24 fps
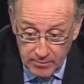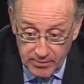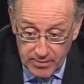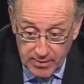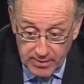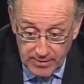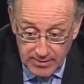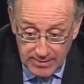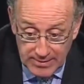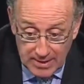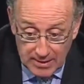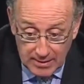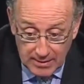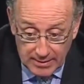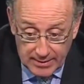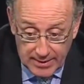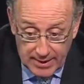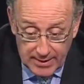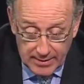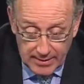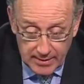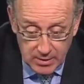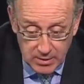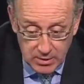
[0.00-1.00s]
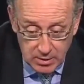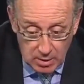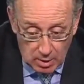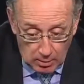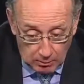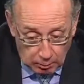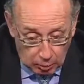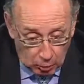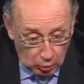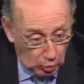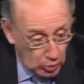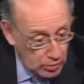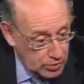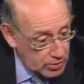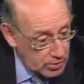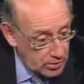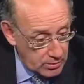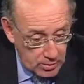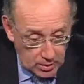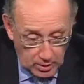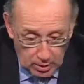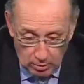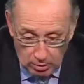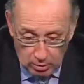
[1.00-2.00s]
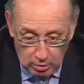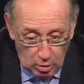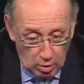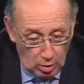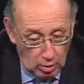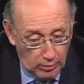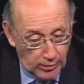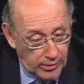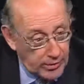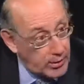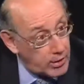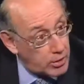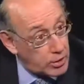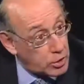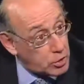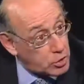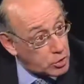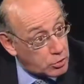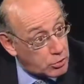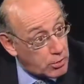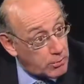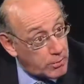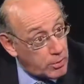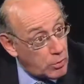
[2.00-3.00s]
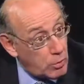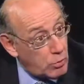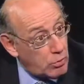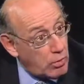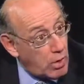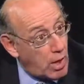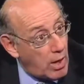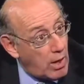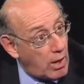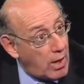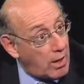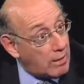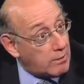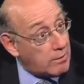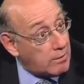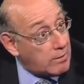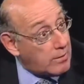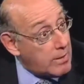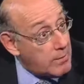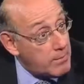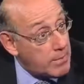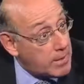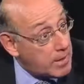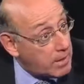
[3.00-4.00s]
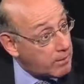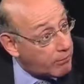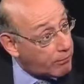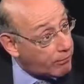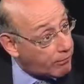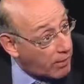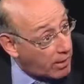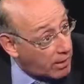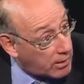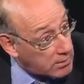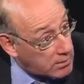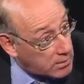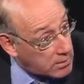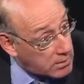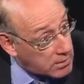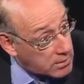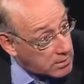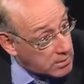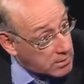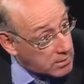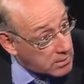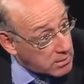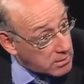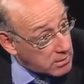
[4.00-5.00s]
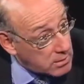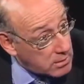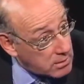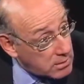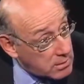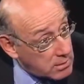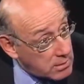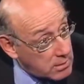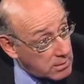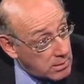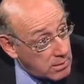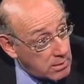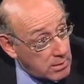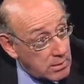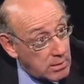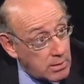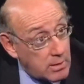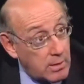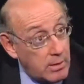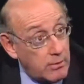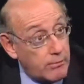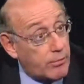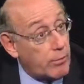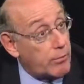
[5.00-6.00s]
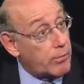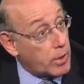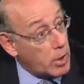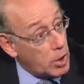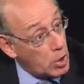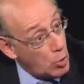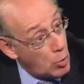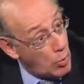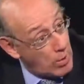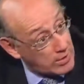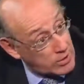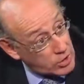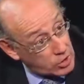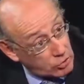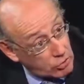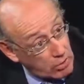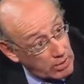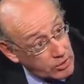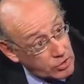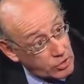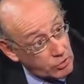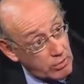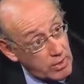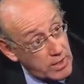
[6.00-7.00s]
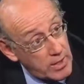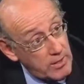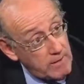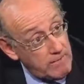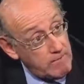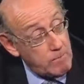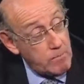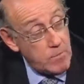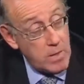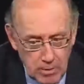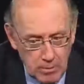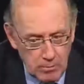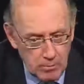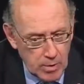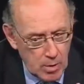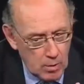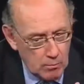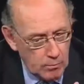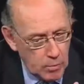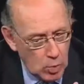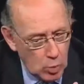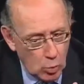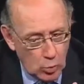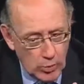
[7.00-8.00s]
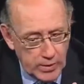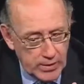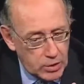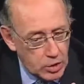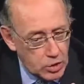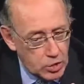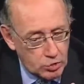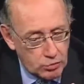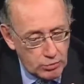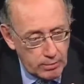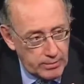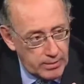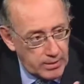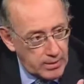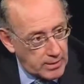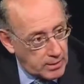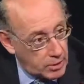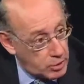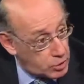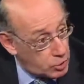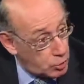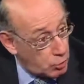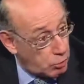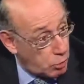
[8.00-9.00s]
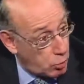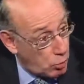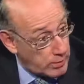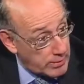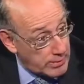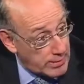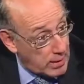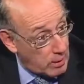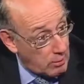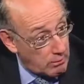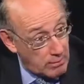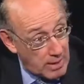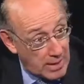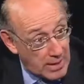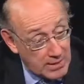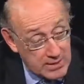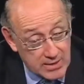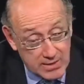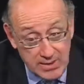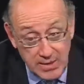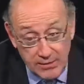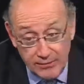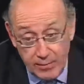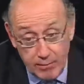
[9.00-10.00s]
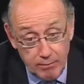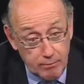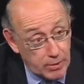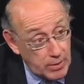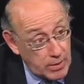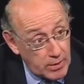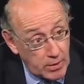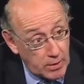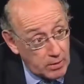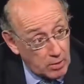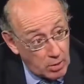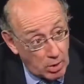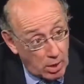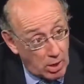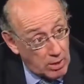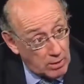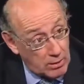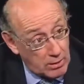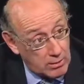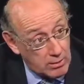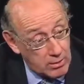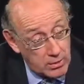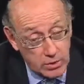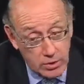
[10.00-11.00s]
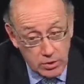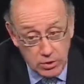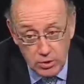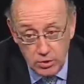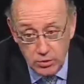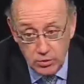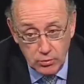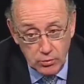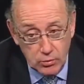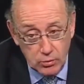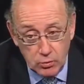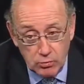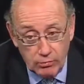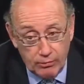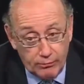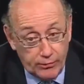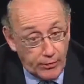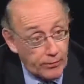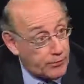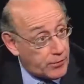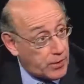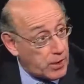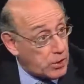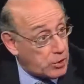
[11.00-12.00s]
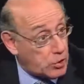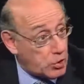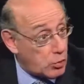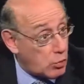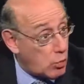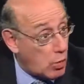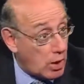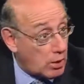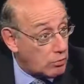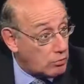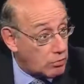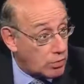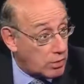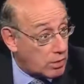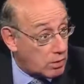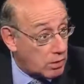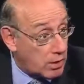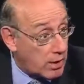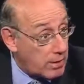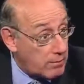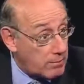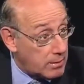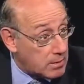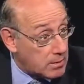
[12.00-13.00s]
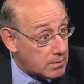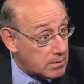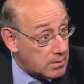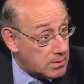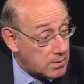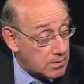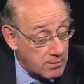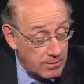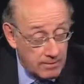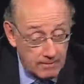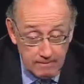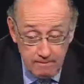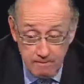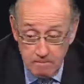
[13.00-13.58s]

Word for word: that delegated to a person the authority to distribute unlimited funds from the U S Treasury. We distributed, as you point out, Mark, seven billion dollars to fifty-two hundred claimants,